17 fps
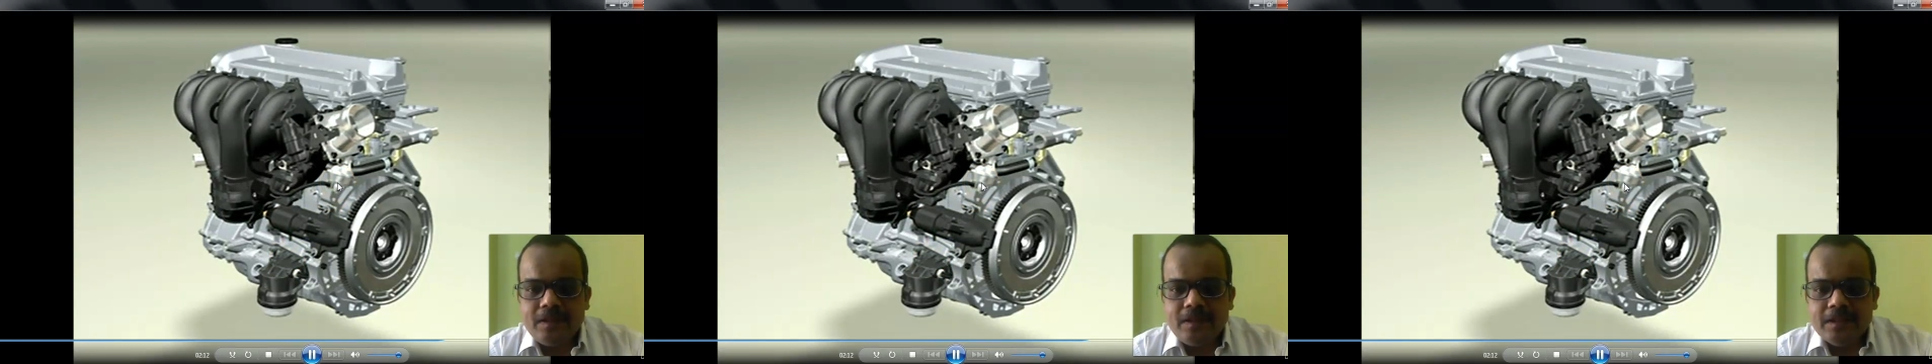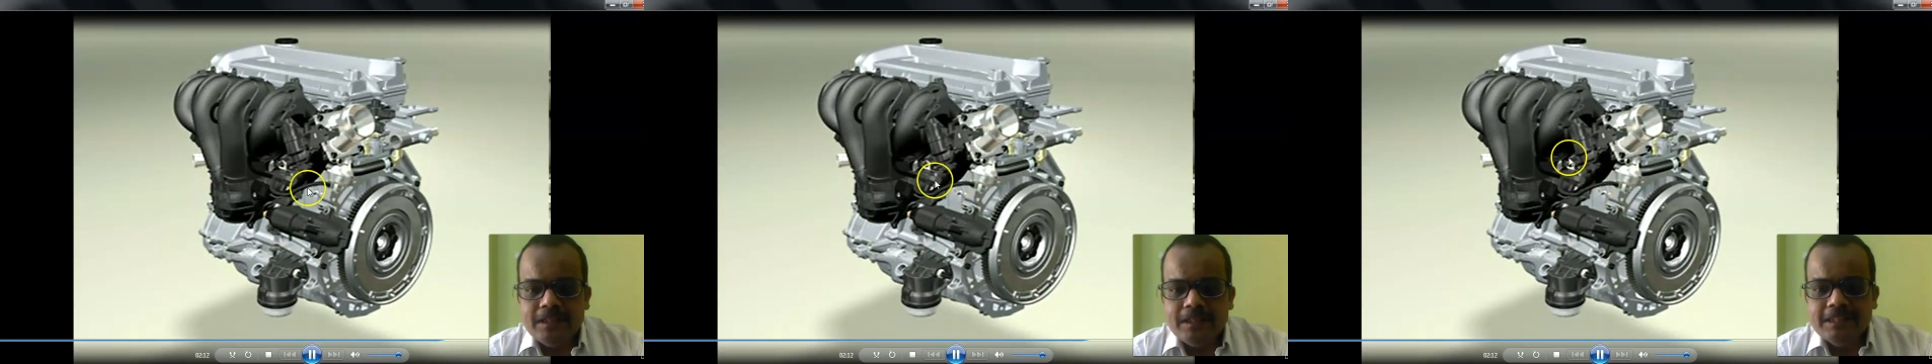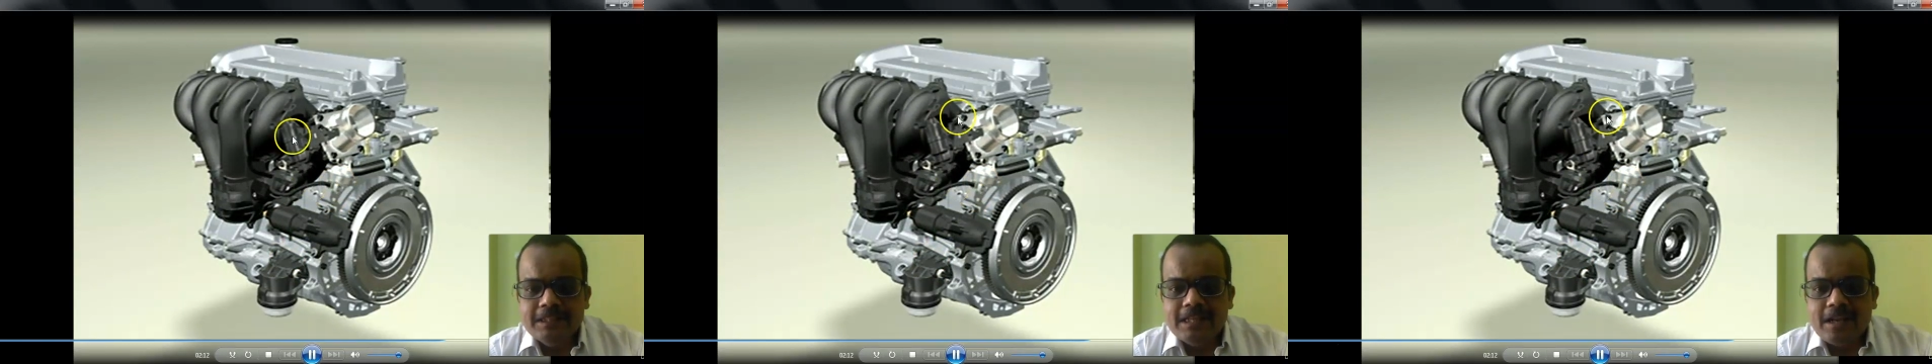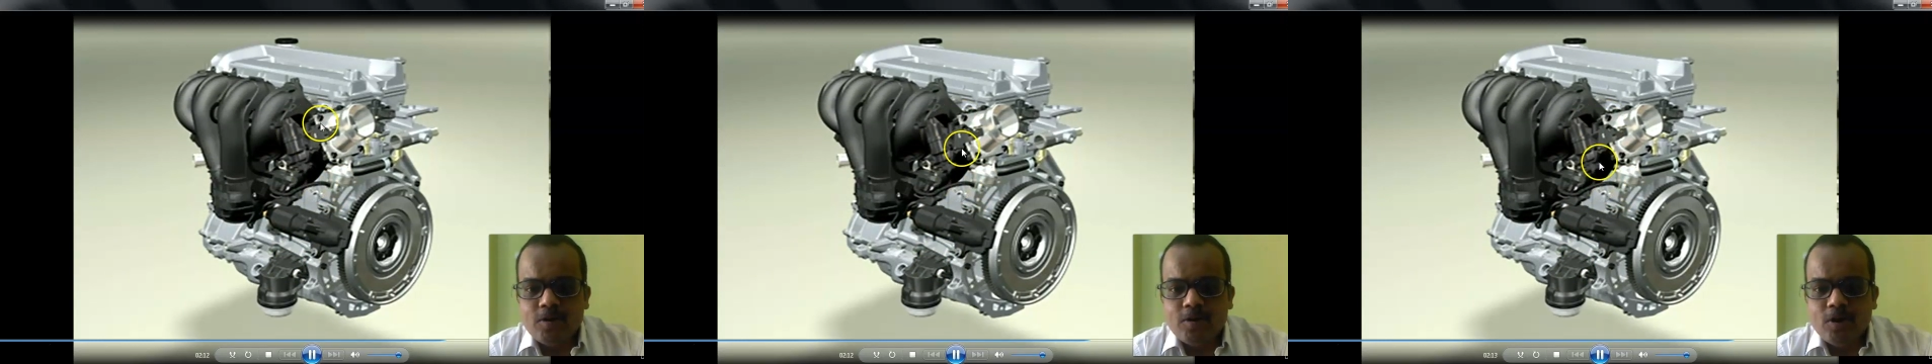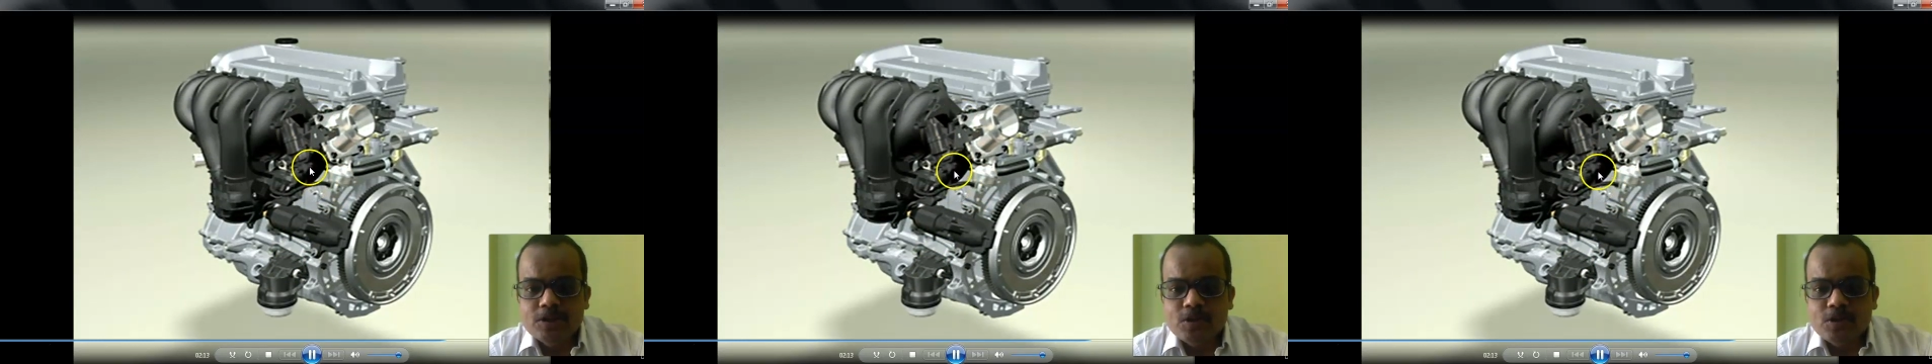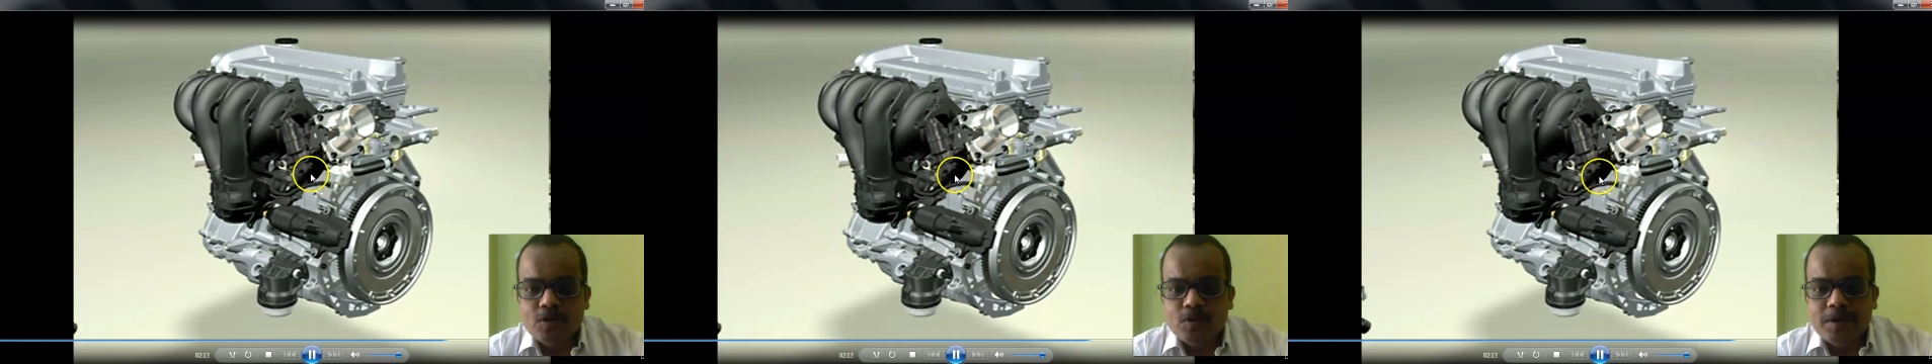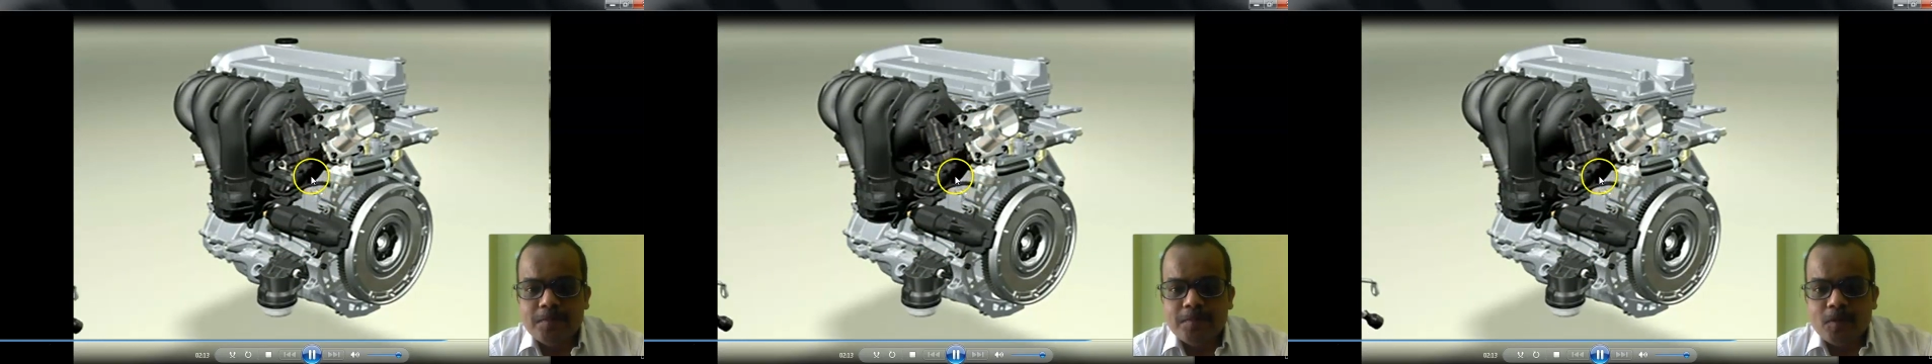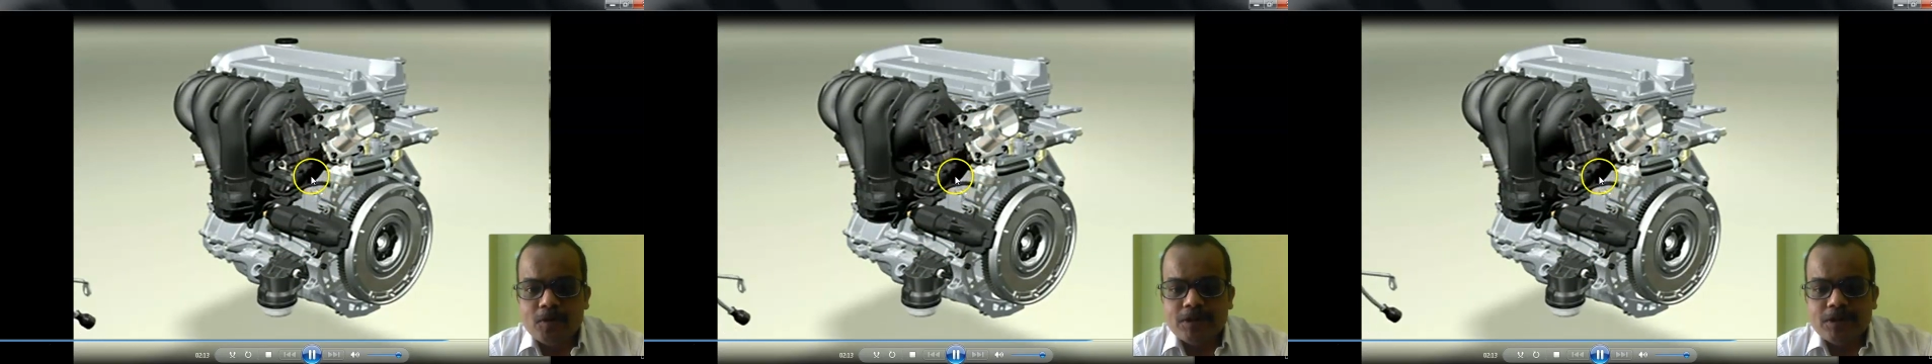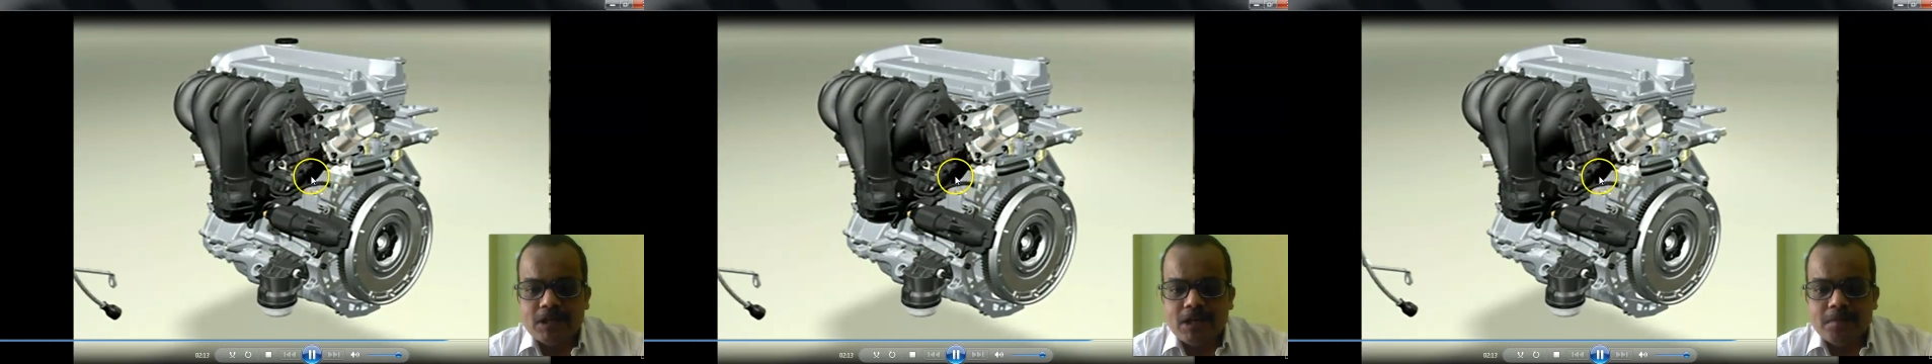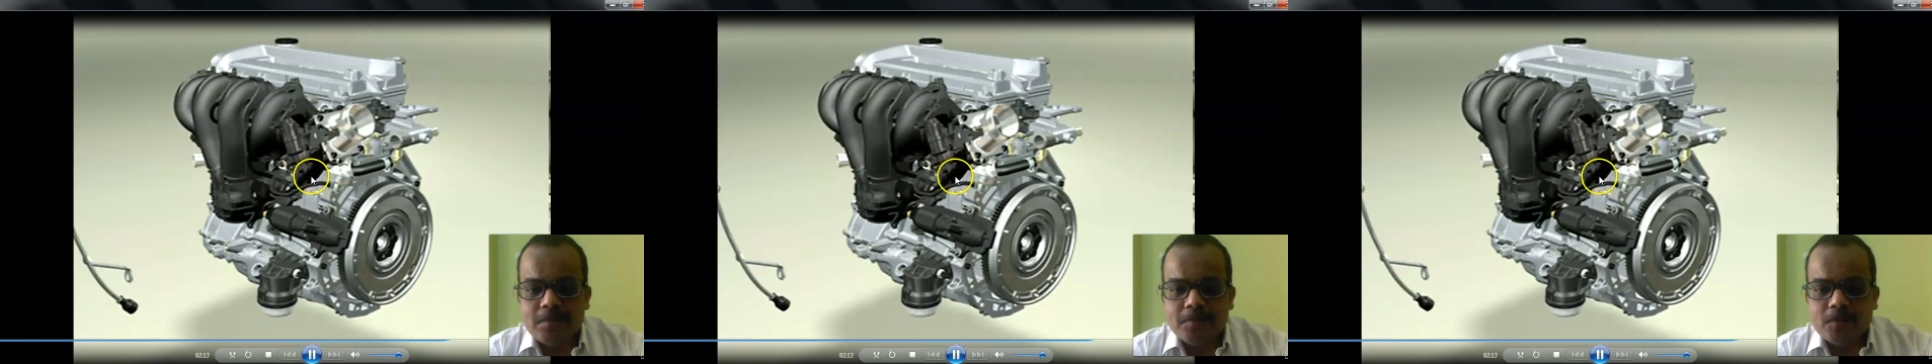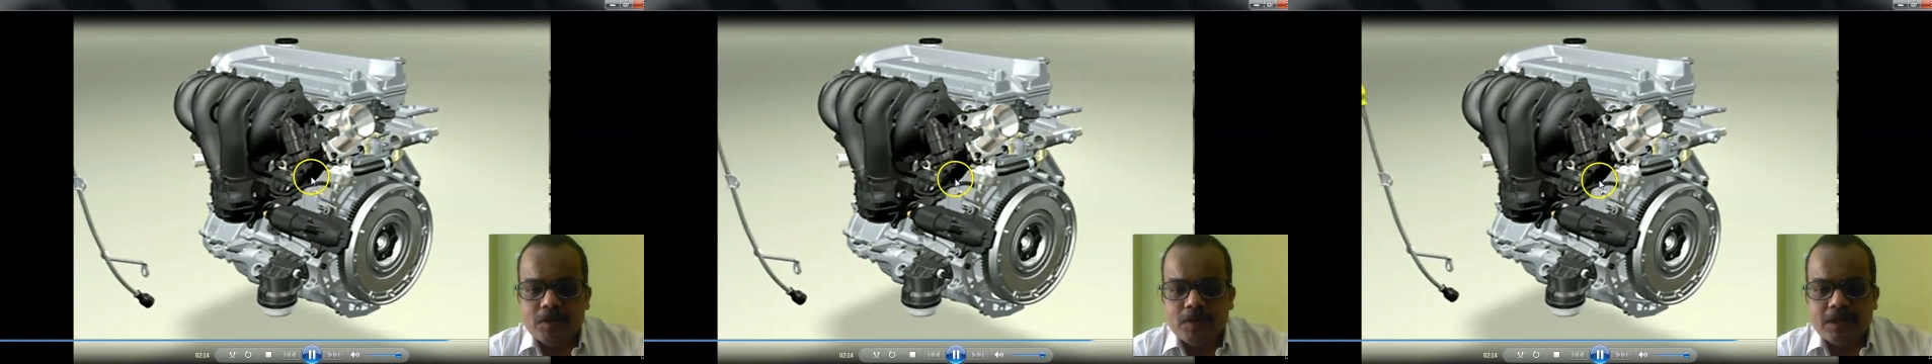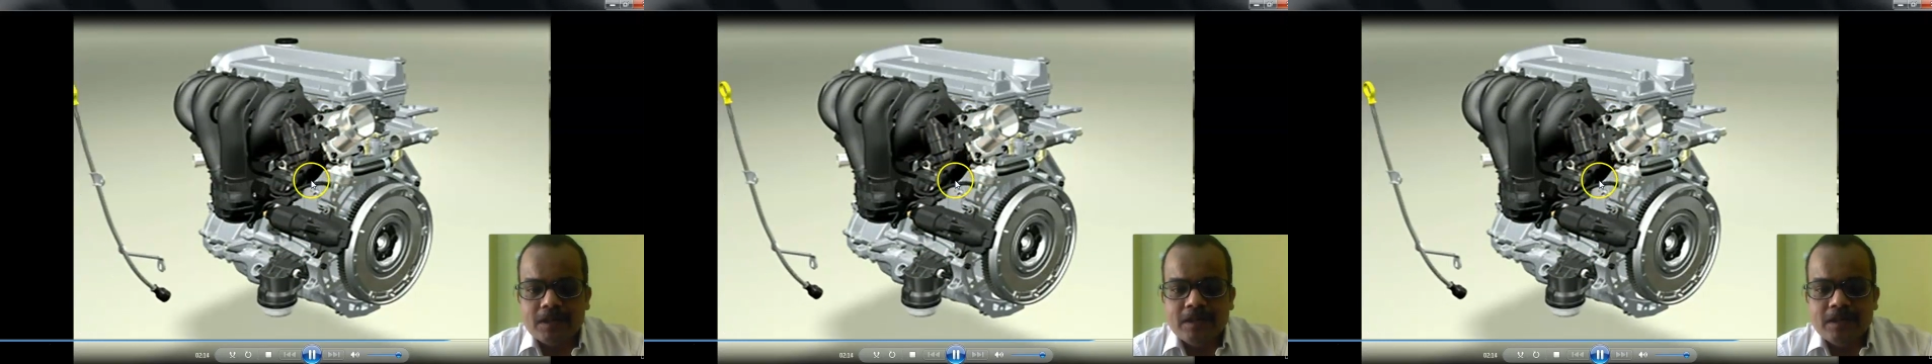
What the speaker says: These are also important components.